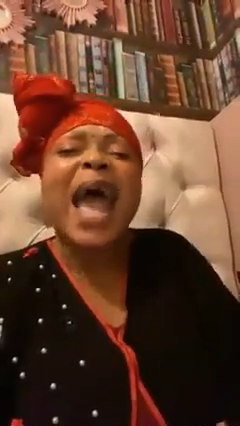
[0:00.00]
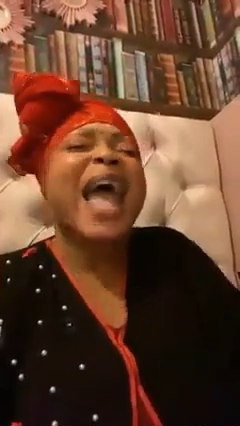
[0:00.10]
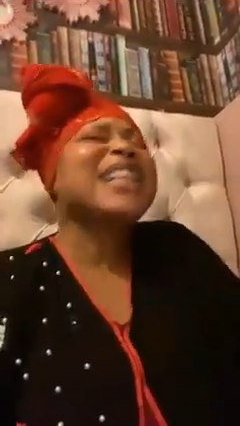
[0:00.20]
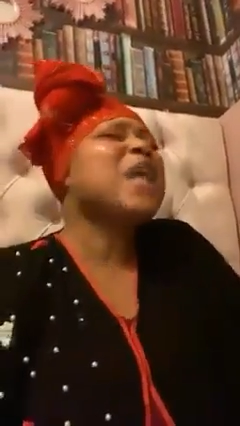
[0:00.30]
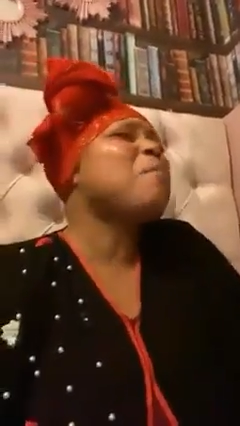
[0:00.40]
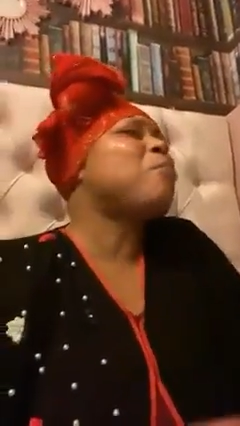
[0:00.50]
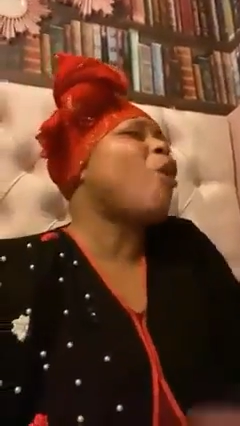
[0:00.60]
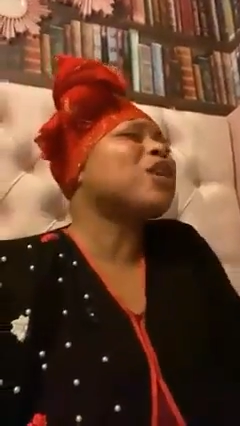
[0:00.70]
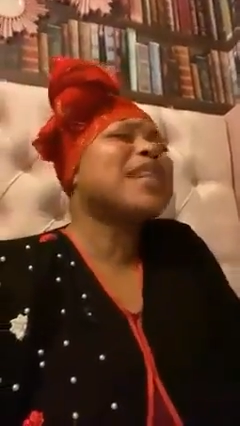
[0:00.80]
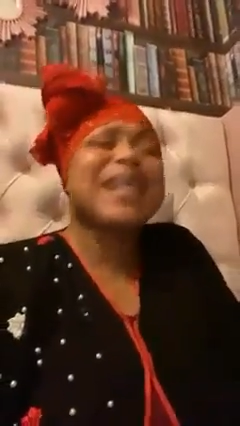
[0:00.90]

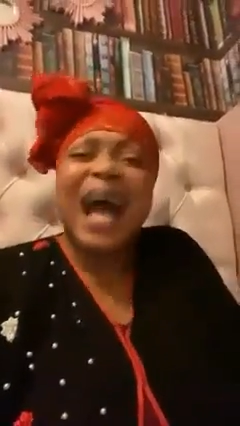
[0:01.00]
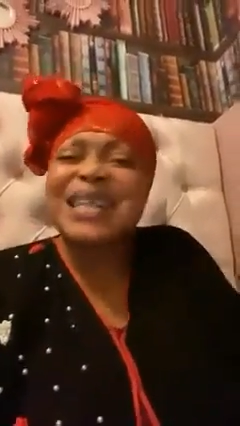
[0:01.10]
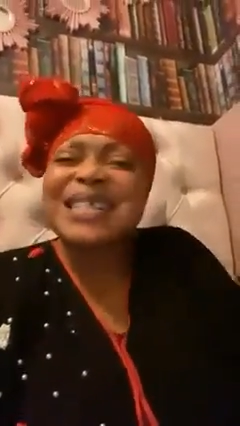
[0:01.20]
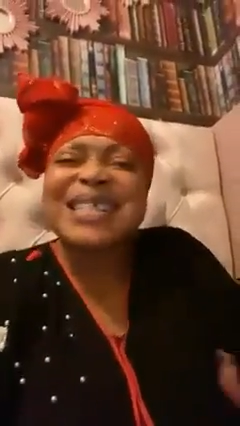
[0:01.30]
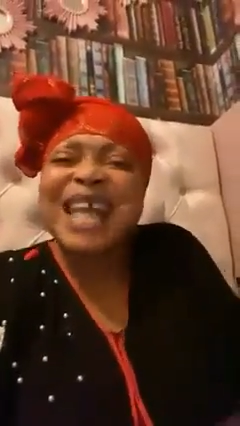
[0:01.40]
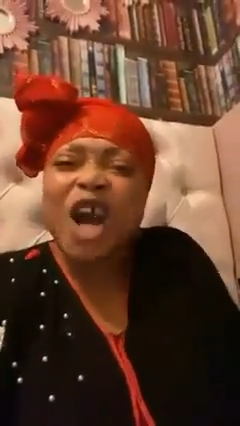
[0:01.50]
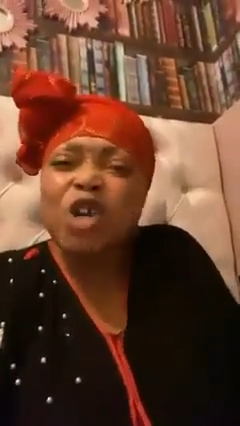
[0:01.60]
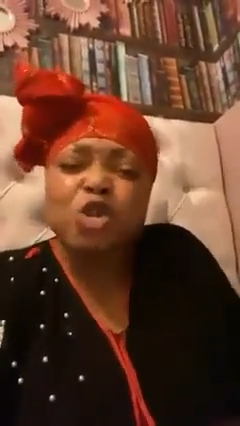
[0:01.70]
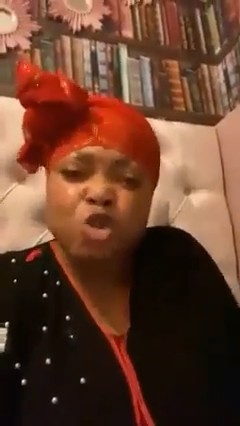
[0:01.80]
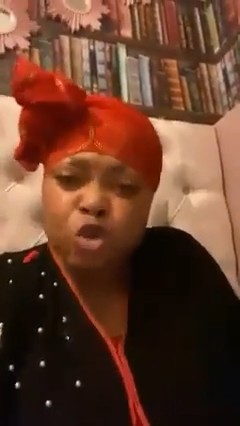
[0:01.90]
anybody can
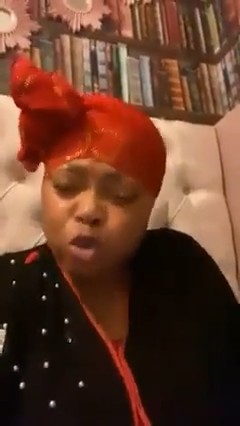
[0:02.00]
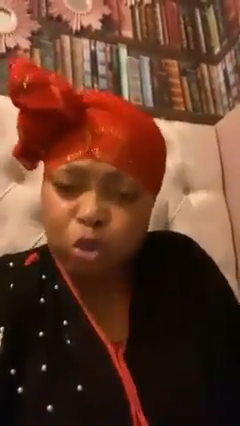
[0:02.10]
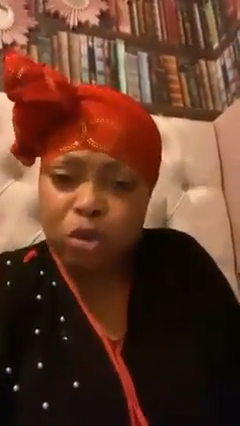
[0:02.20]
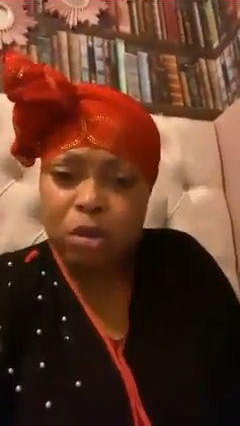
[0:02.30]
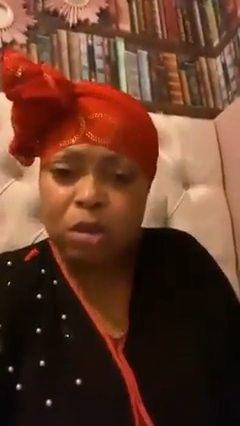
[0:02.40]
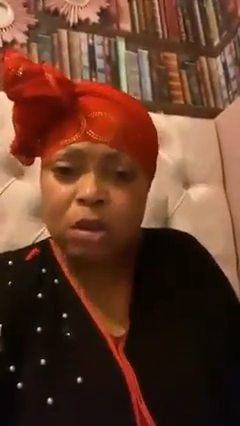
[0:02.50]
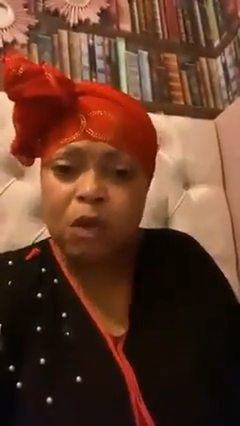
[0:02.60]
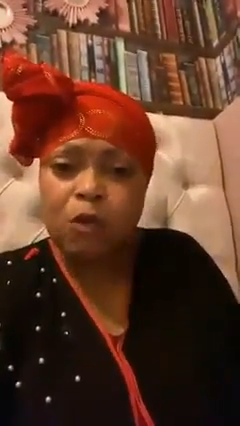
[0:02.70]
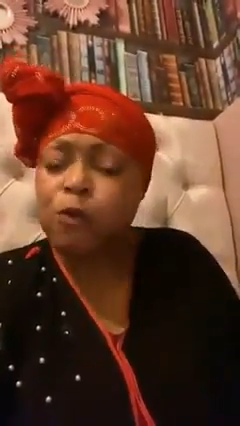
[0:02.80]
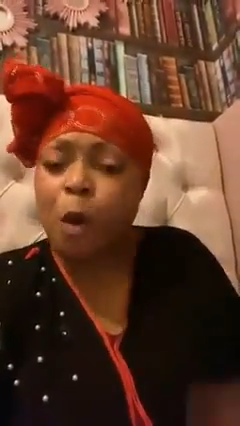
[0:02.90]
sell you
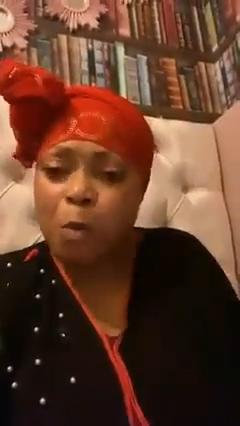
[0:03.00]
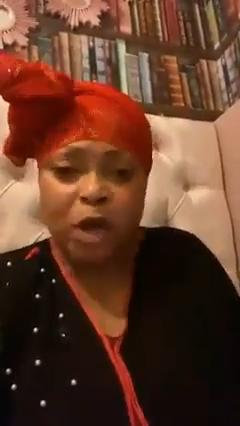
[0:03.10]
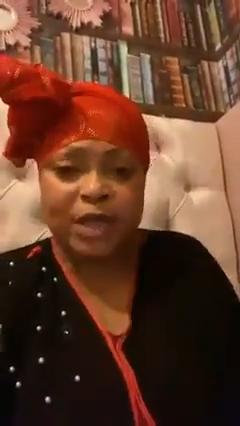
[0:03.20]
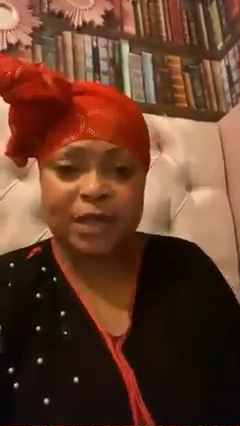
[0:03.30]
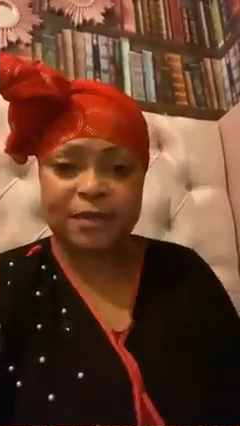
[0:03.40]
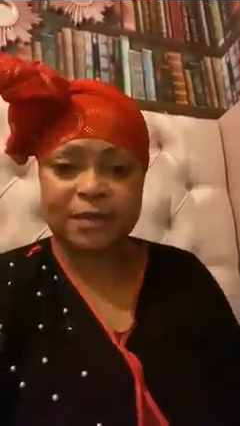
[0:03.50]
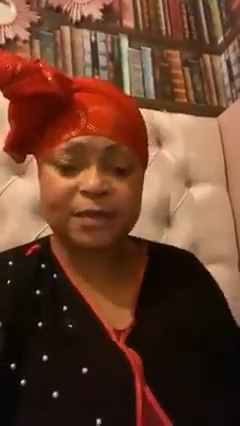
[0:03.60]
for money.